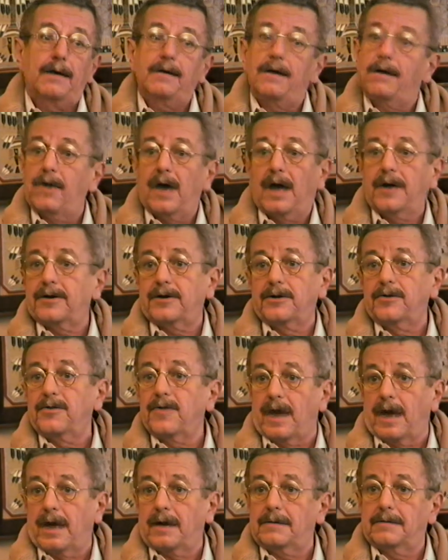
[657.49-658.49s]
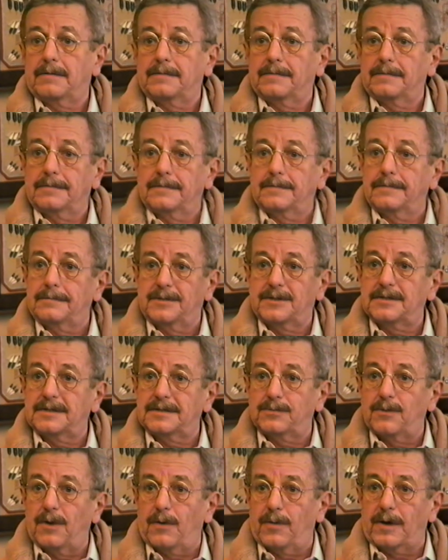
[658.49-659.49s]
I know how to do that. And
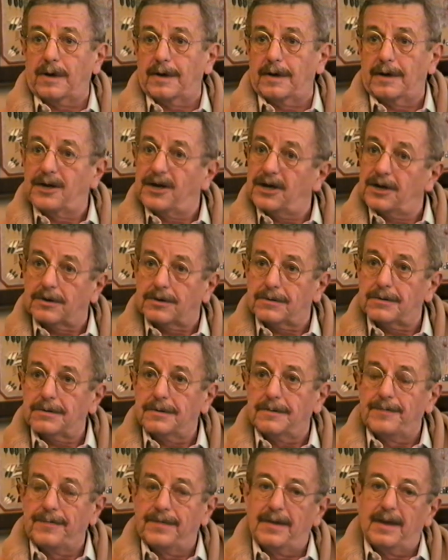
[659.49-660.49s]
this is what we're going to do.